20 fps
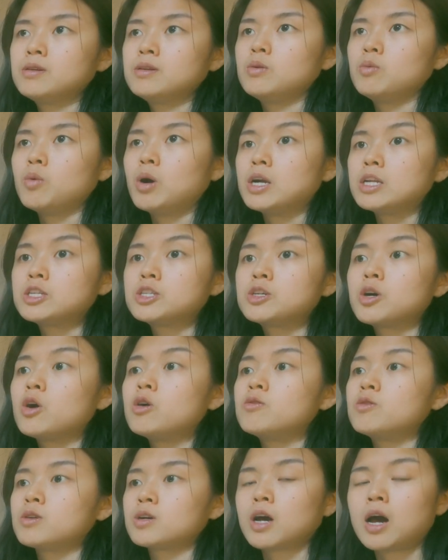wanting to
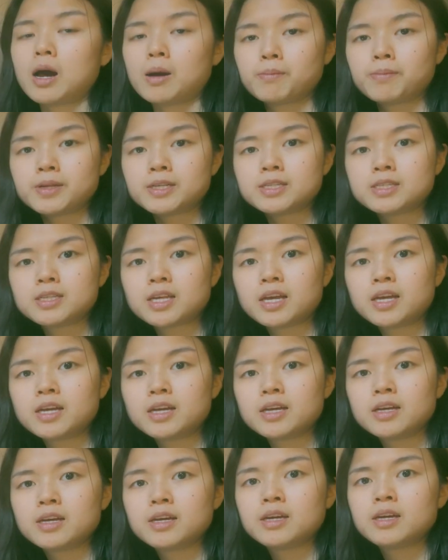
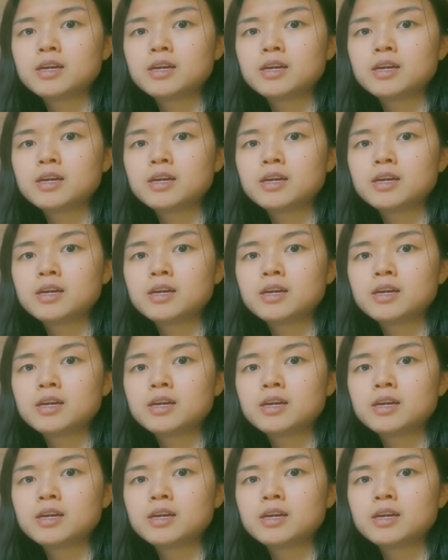overcompensate